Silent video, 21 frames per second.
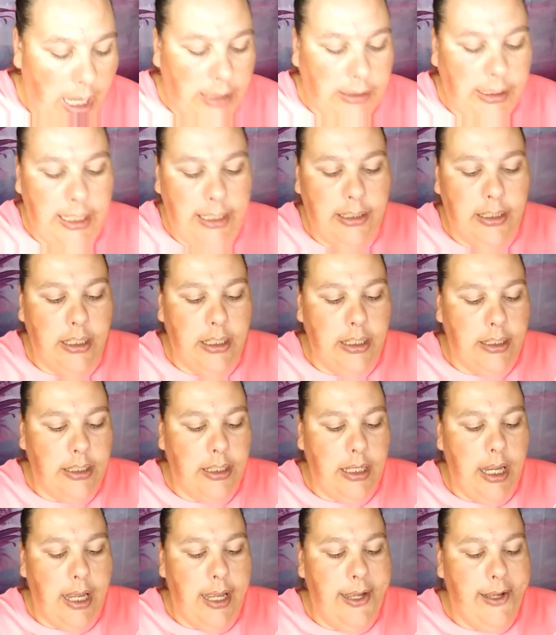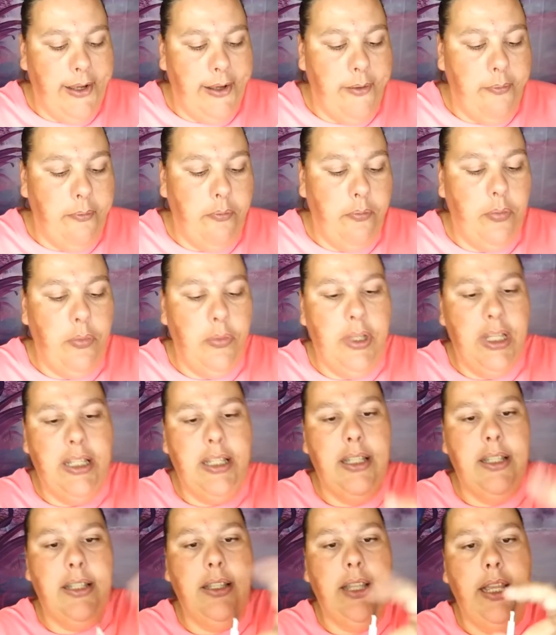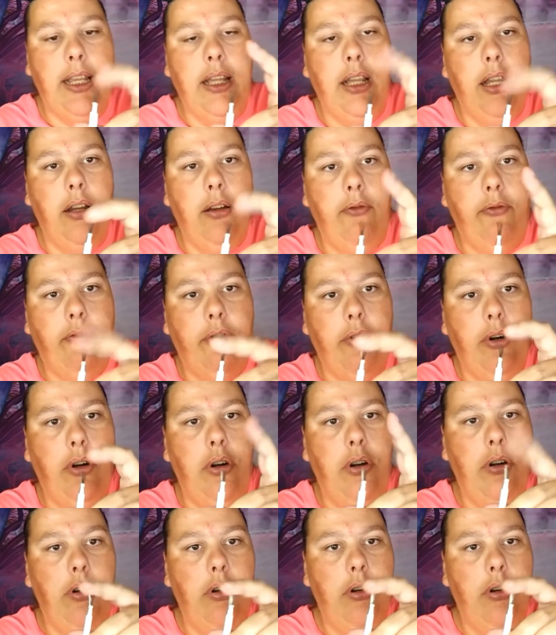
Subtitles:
like this. This is like for